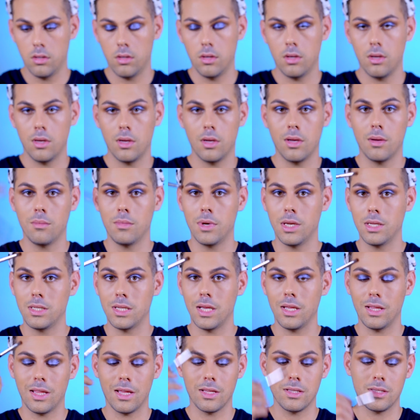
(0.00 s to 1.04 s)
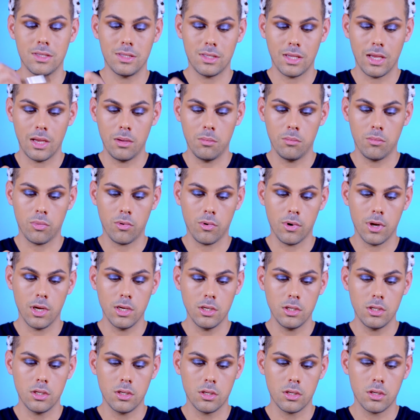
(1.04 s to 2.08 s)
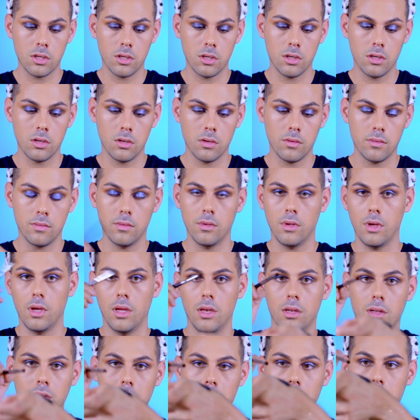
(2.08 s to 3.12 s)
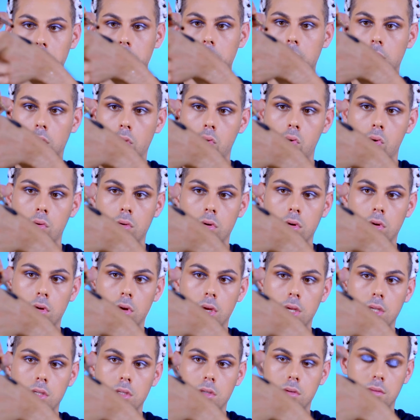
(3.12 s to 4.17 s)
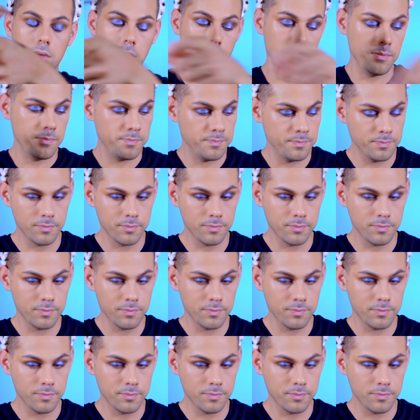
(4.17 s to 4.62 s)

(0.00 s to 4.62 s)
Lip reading: I'm gonna take that same brush and dip the corner into it.